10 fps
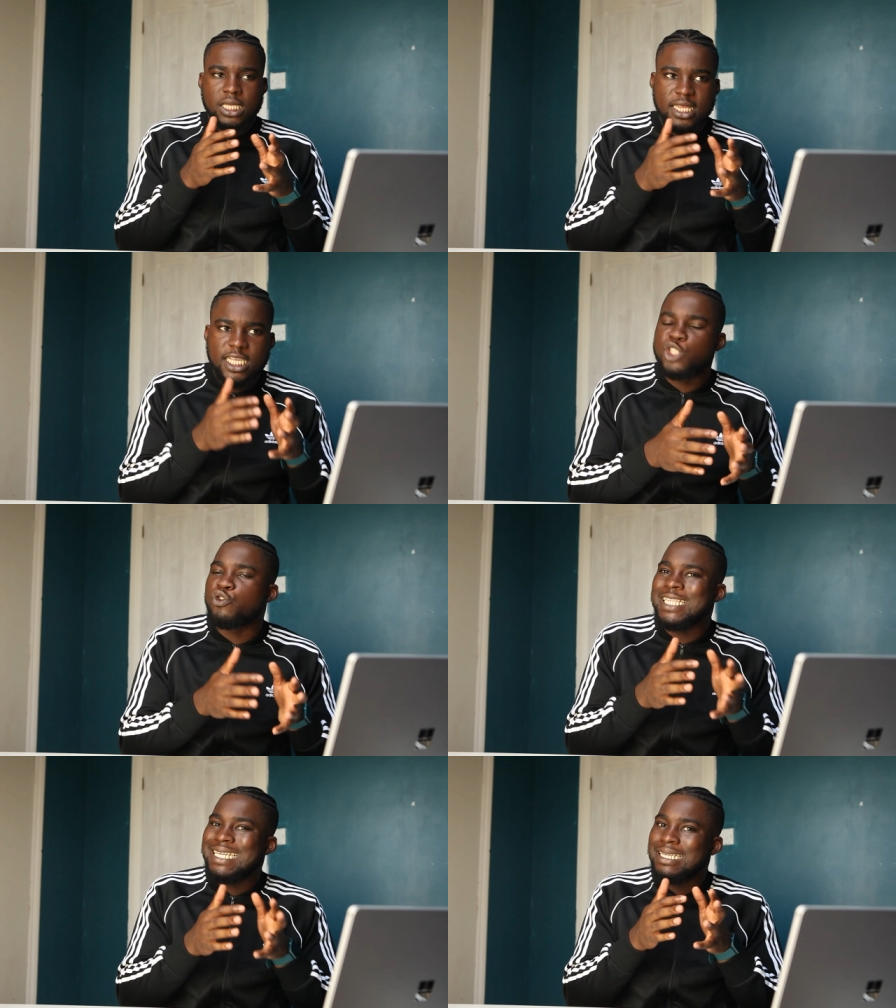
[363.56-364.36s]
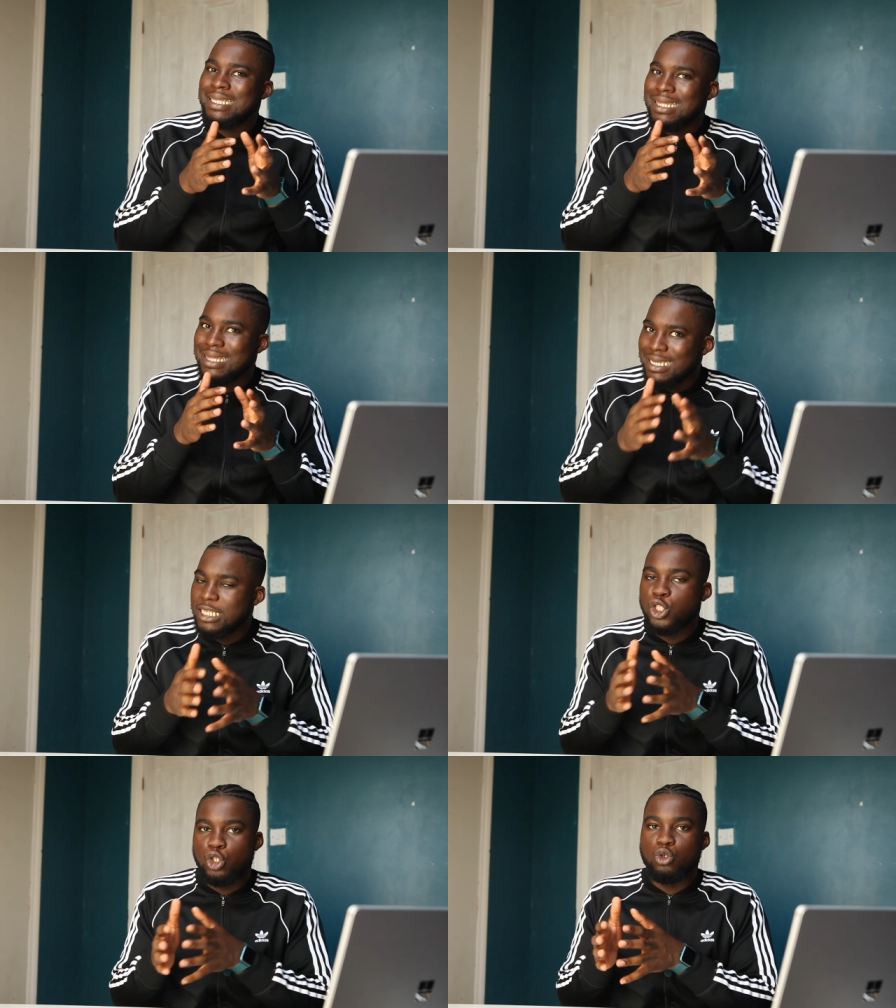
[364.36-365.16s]
literally
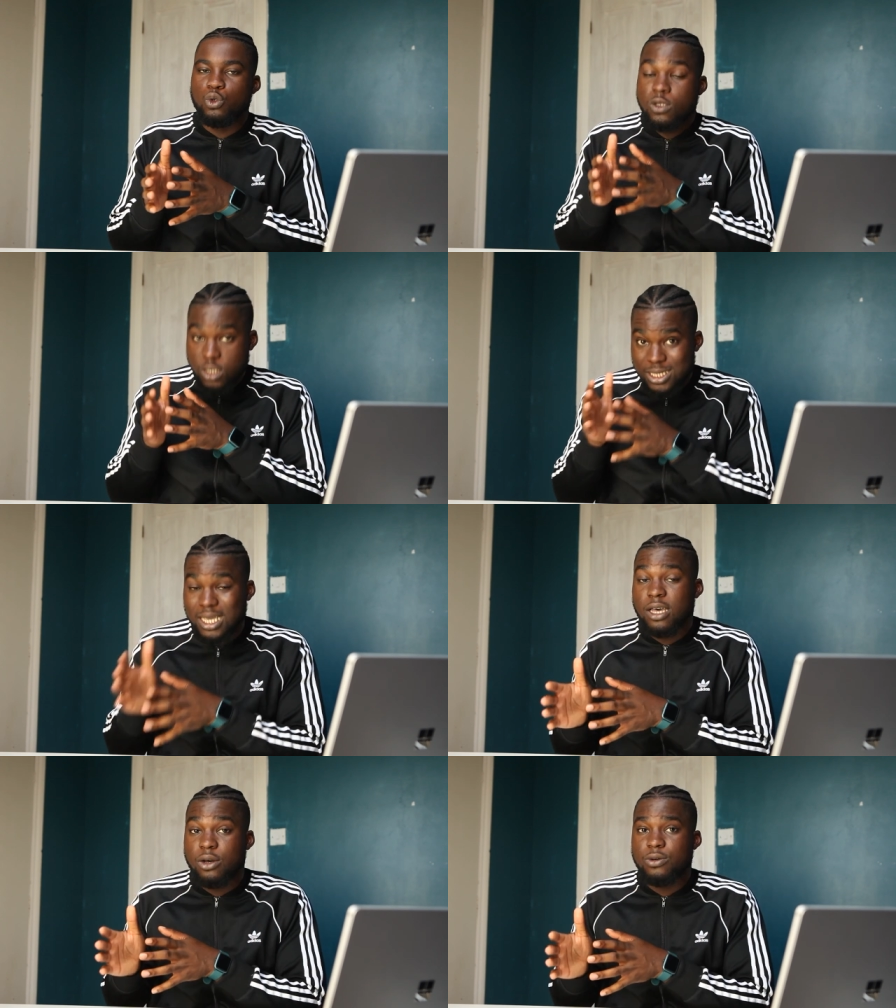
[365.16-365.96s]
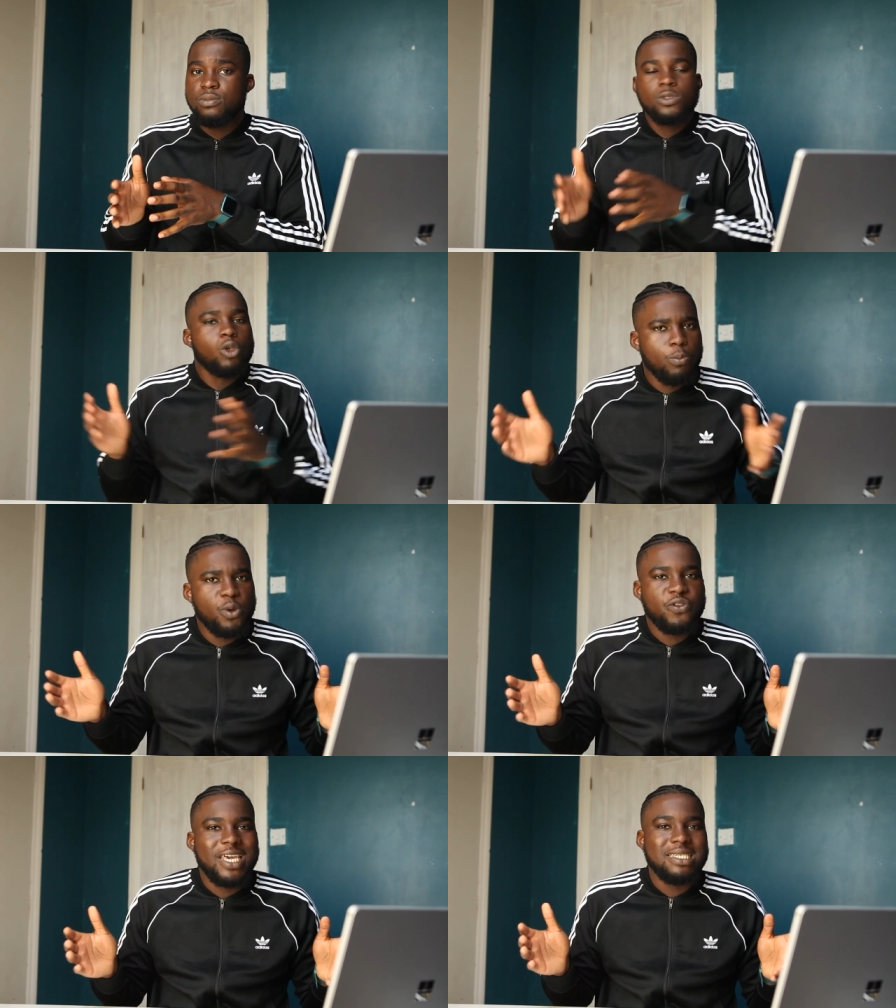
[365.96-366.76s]
lead you to hell. So in
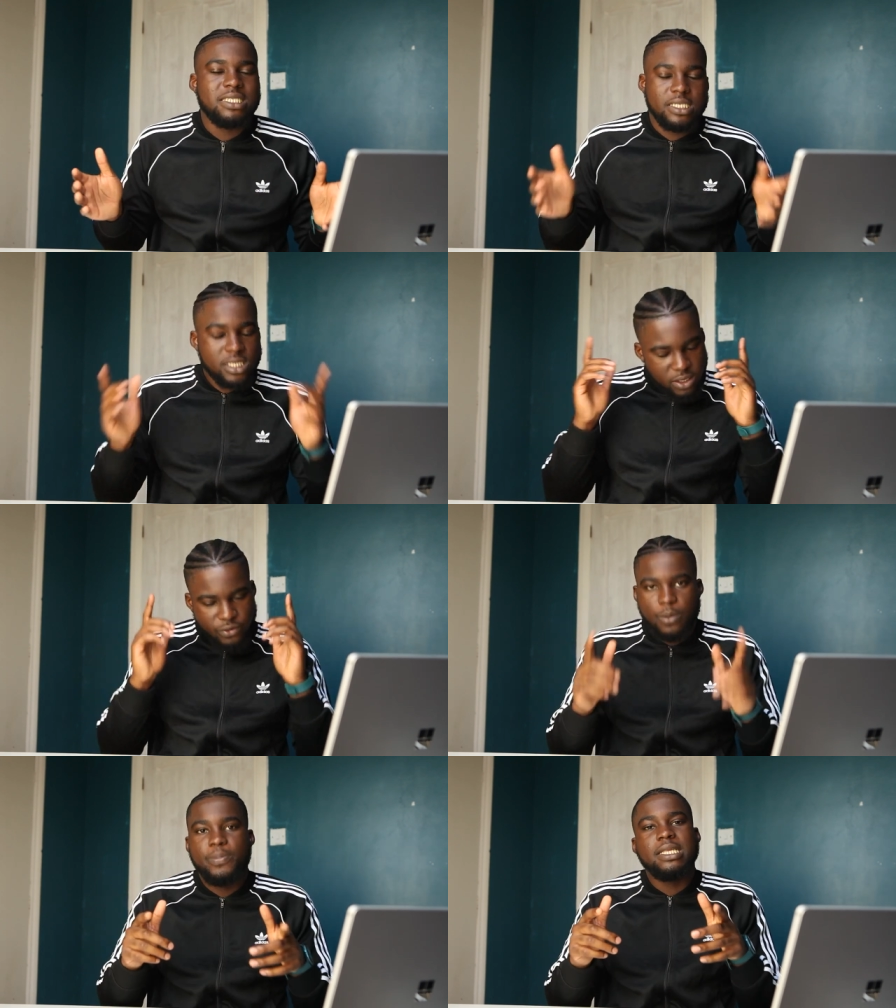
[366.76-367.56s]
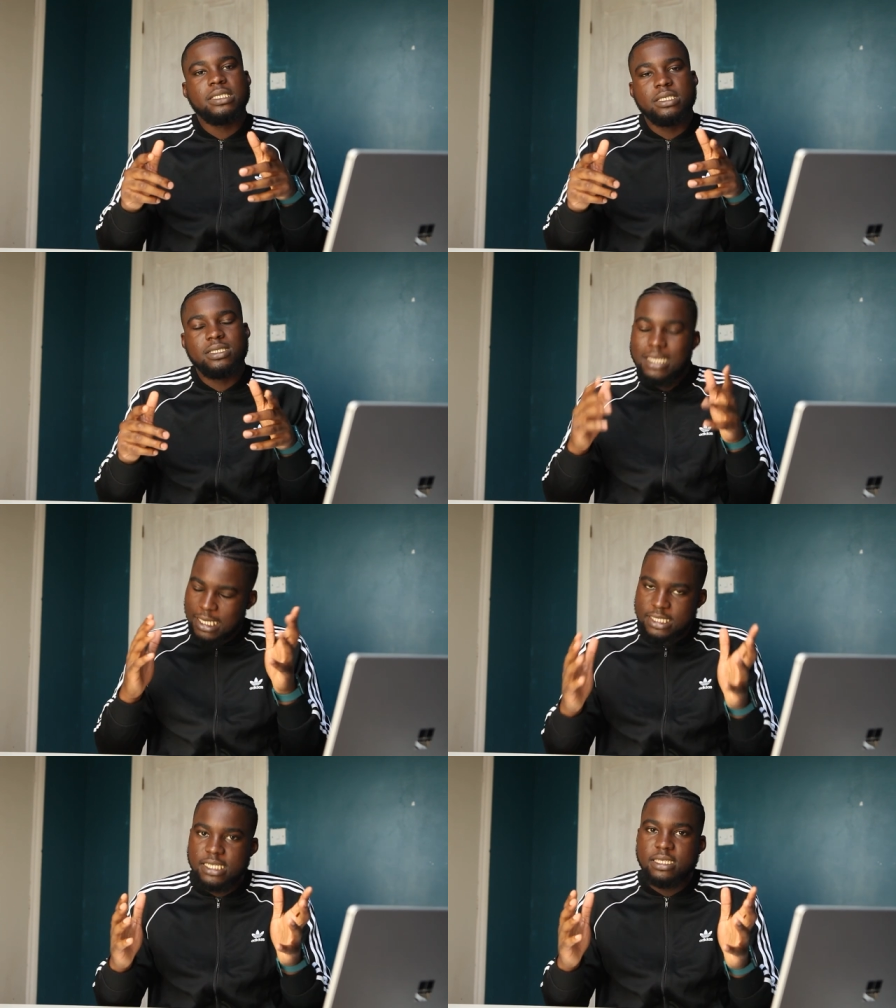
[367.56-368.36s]
both cases, repentance
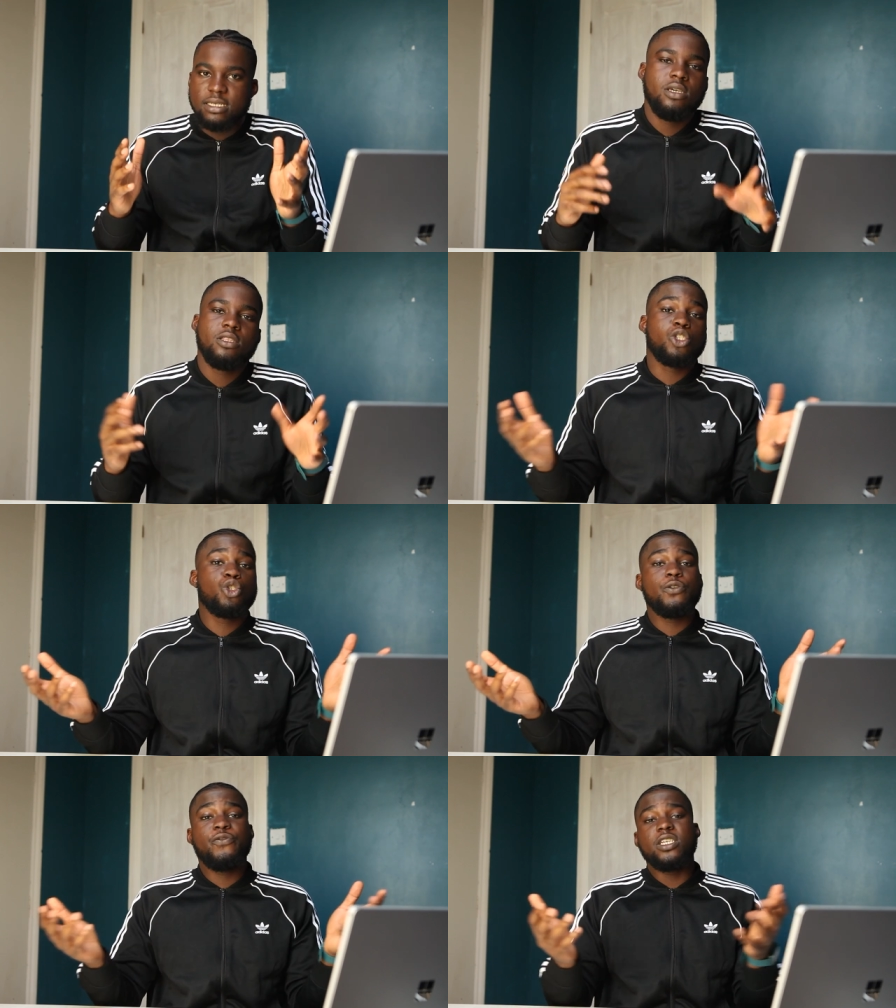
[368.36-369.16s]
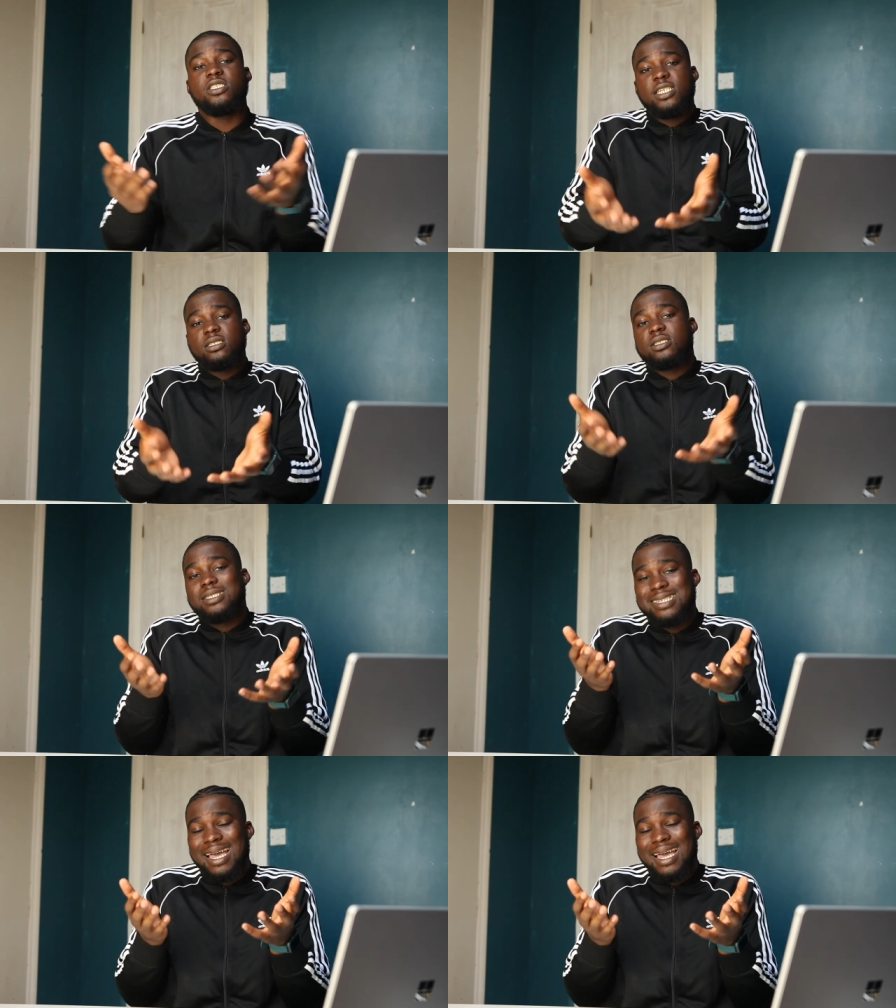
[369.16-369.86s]
is needed. The truth is, Jesus's